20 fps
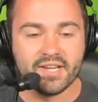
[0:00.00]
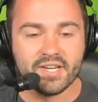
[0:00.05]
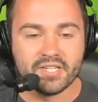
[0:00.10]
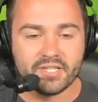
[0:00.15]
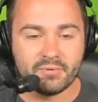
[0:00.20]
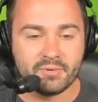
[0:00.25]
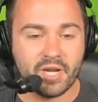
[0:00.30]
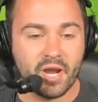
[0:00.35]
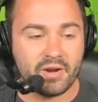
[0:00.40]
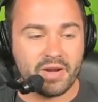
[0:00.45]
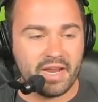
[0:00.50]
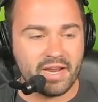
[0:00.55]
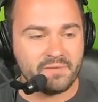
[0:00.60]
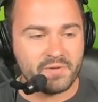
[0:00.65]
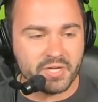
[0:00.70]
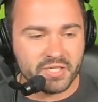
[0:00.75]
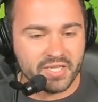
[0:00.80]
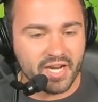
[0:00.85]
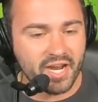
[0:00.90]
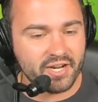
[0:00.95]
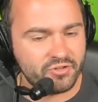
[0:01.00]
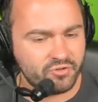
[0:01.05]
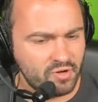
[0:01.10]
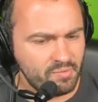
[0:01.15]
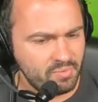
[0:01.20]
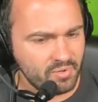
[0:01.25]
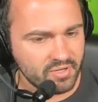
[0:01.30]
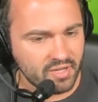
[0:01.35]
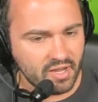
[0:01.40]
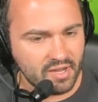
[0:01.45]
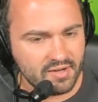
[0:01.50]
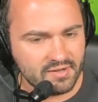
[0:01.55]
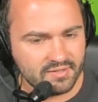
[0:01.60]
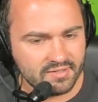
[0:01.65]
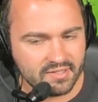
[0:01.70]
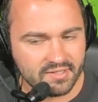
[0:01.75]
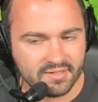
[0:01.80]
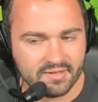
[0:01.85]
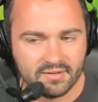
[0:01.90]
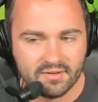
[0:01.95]
So we go, now you have to decide, triple
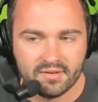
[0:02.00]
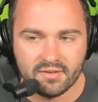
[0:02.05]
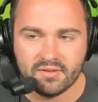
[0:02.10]
guns?